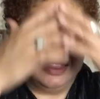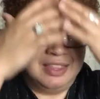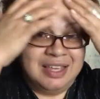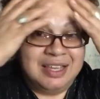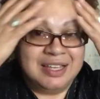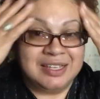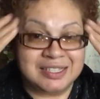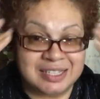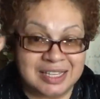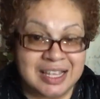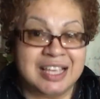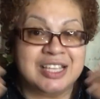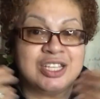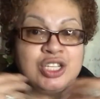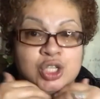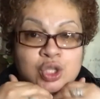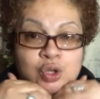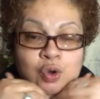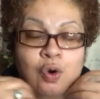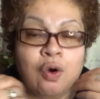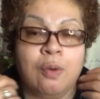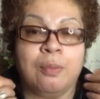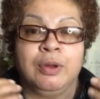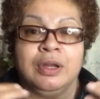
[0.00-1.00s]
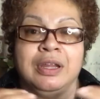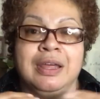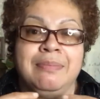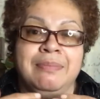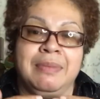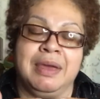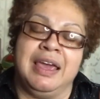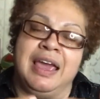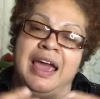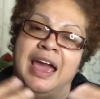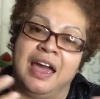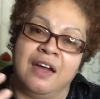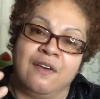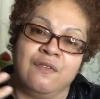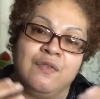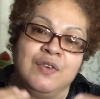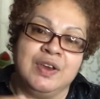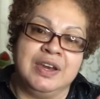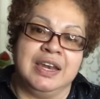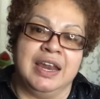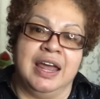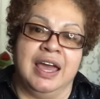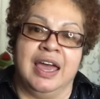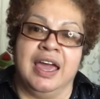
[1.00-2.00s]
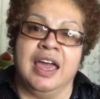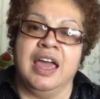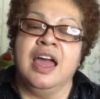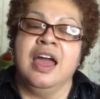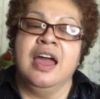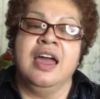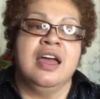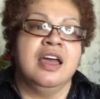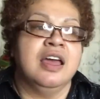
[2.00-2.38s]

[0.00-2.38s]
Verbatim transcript: This is normally me every day.